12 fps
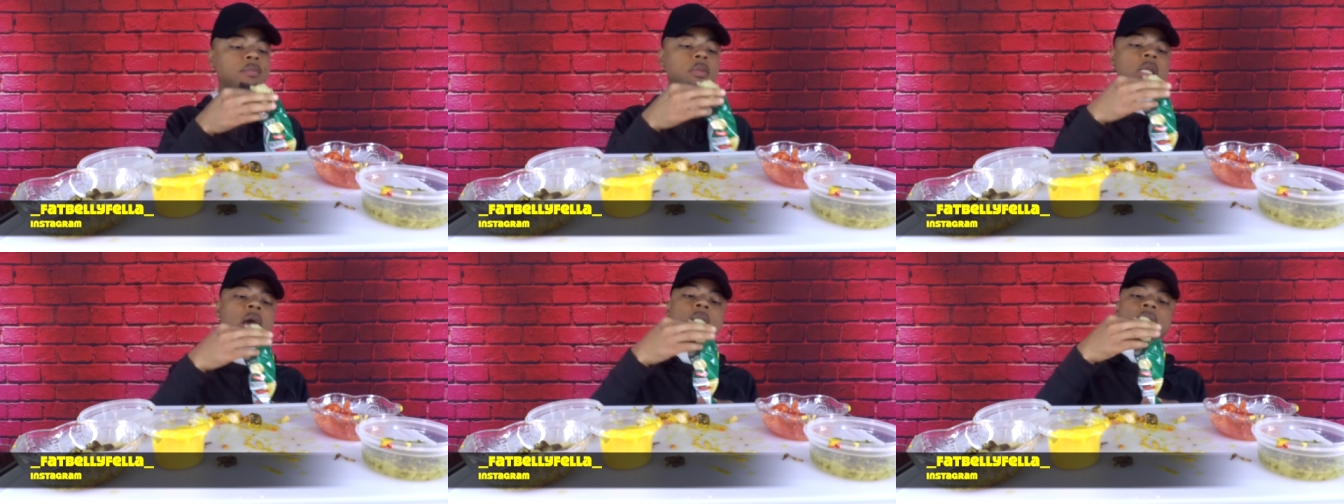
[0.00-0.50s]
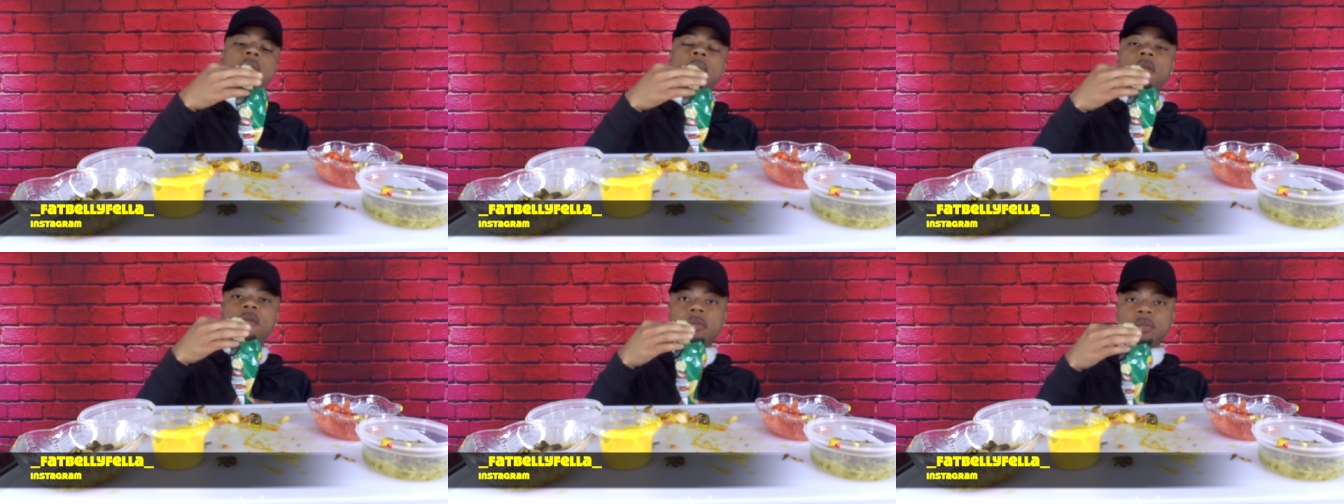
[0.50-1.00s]
Y'all, I can't
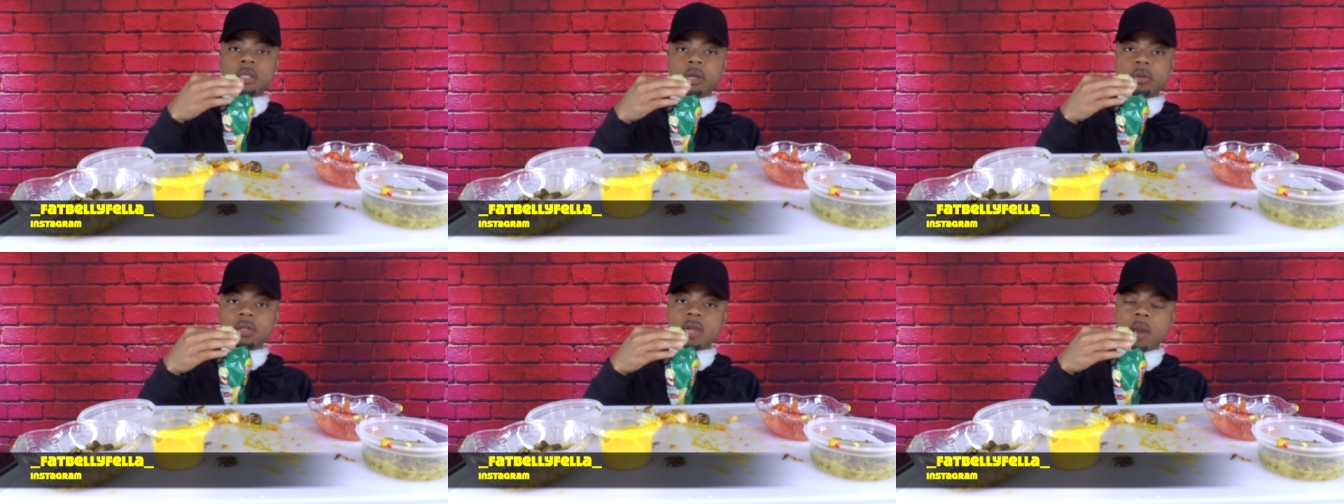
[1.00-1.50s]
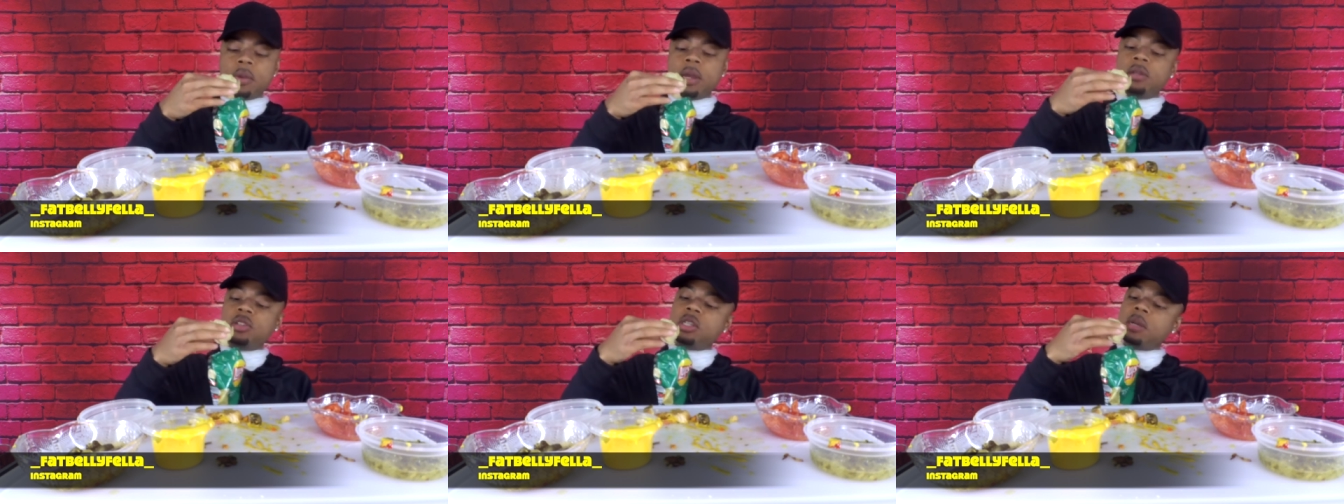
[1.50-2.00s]
believe I'm sitting on this camera
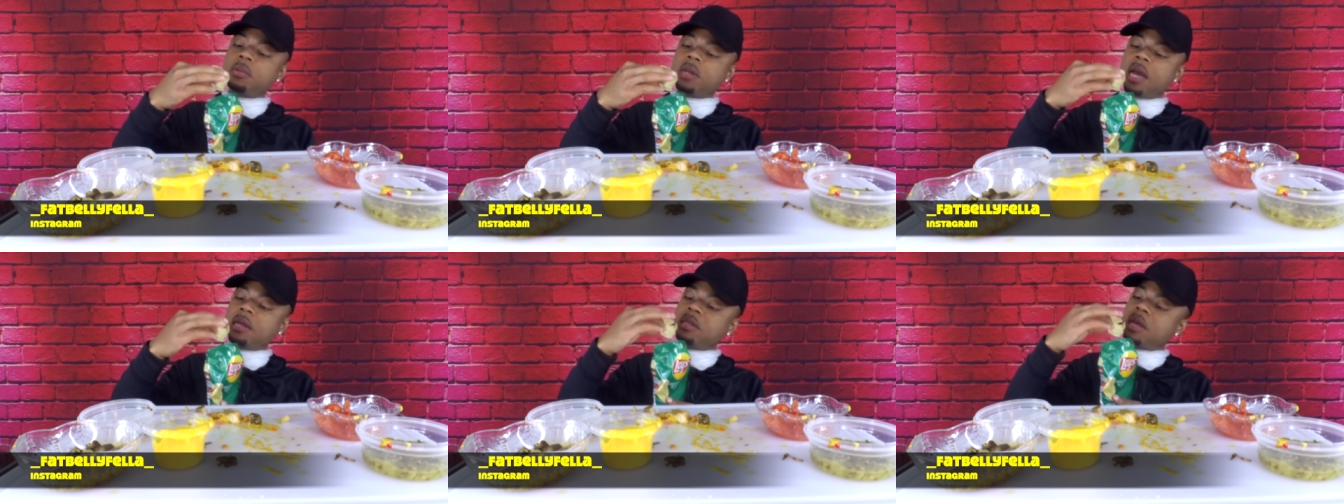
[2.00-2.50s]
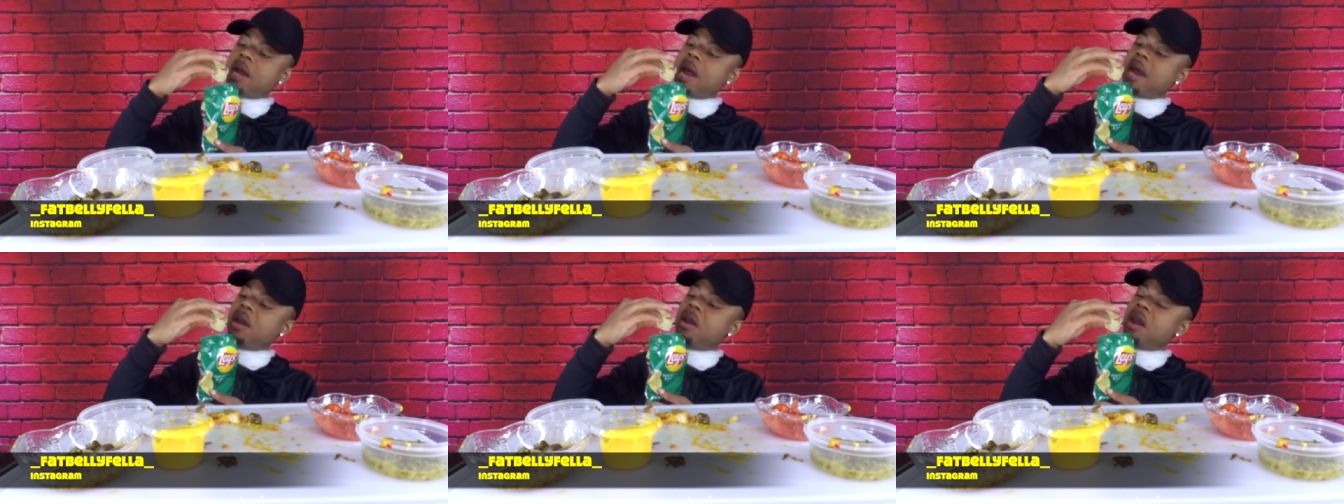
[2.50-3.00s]
eating chips, and I said
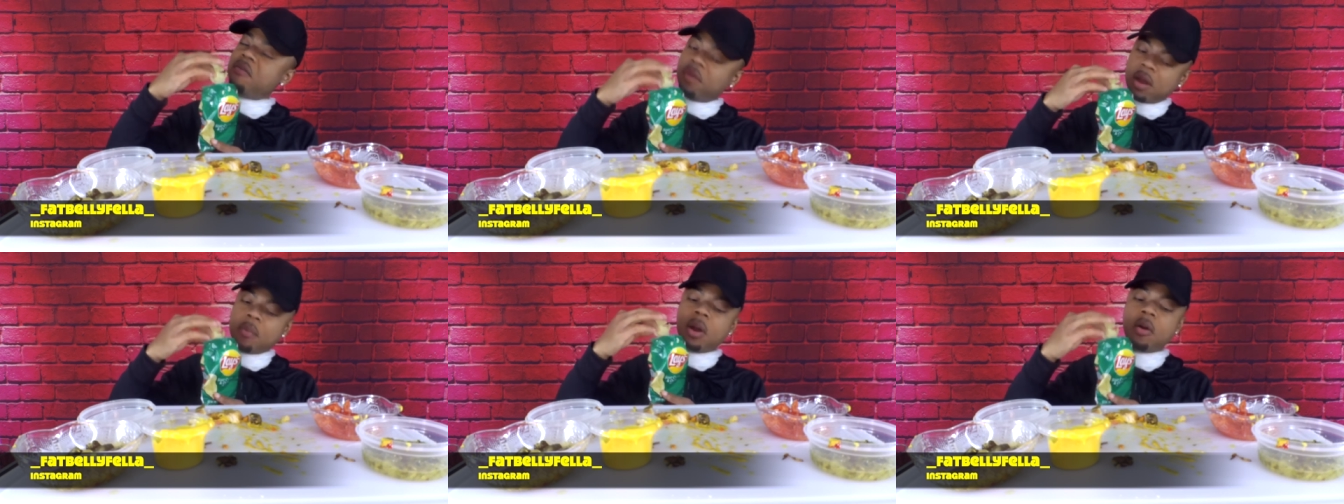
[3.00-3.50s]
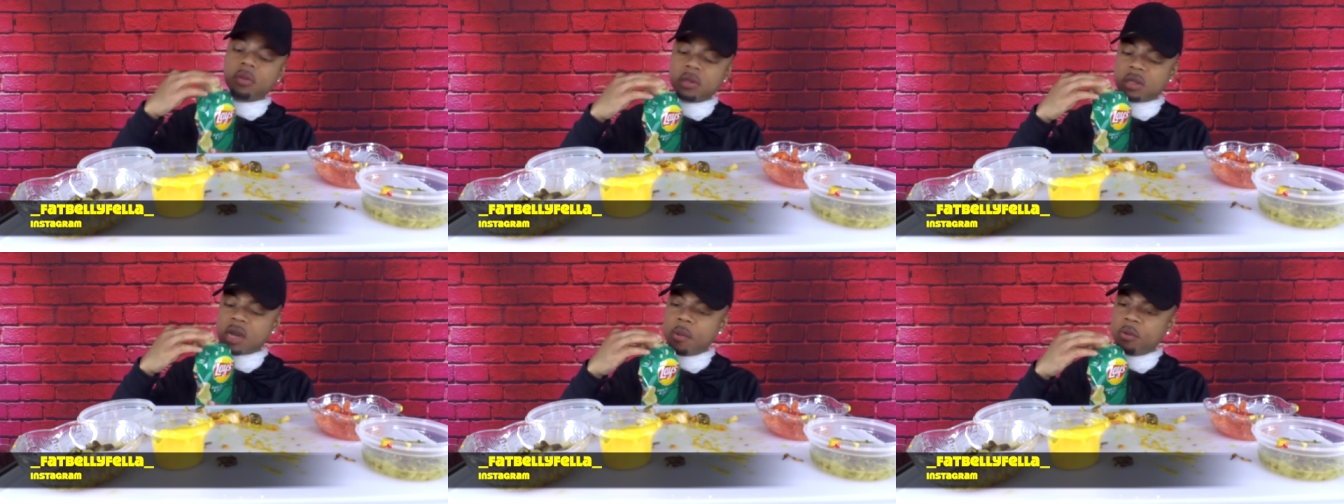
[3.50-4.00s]
I ain't never coming on
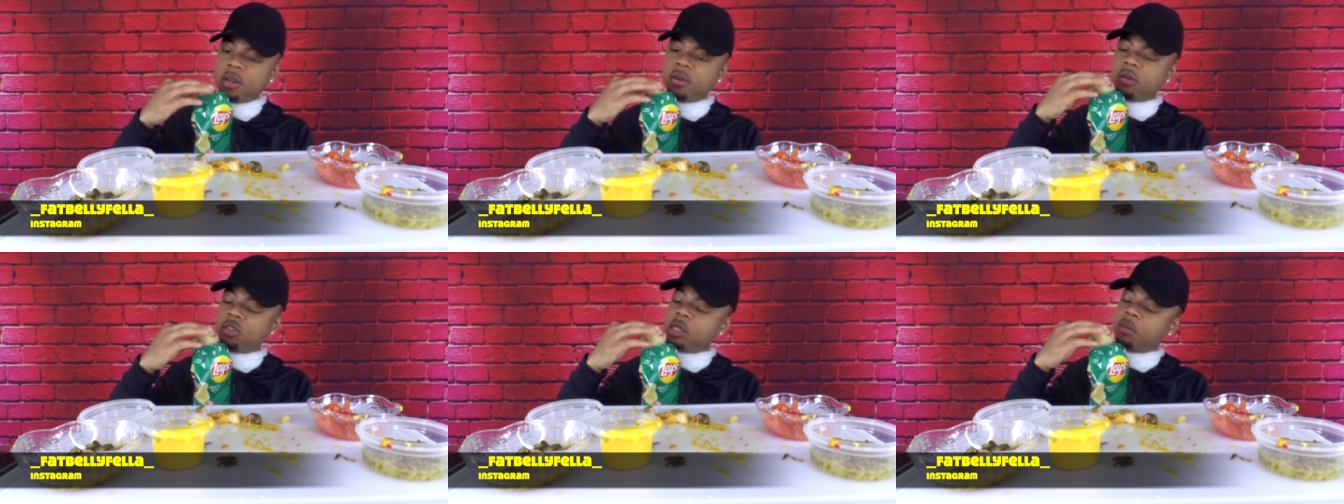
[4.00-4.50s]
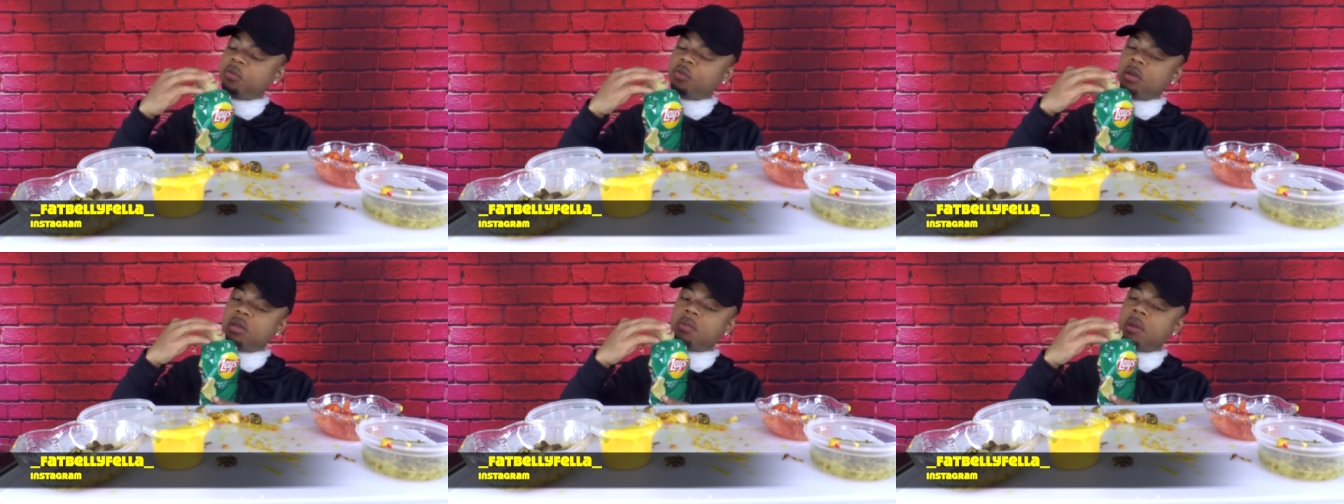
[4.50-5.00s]
this camera eating no chips
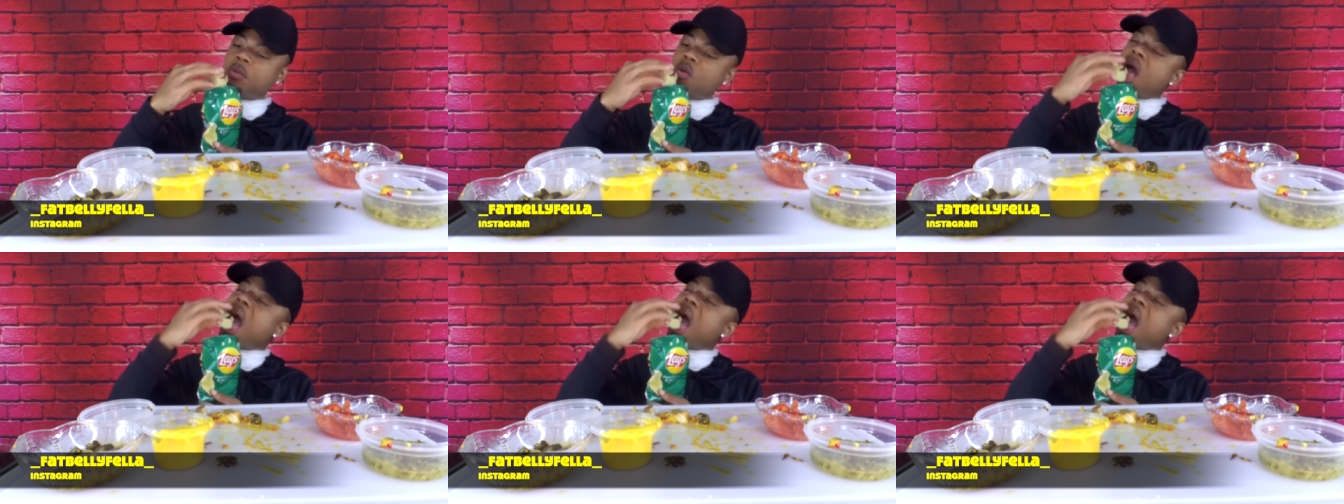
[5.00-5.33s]
from these people.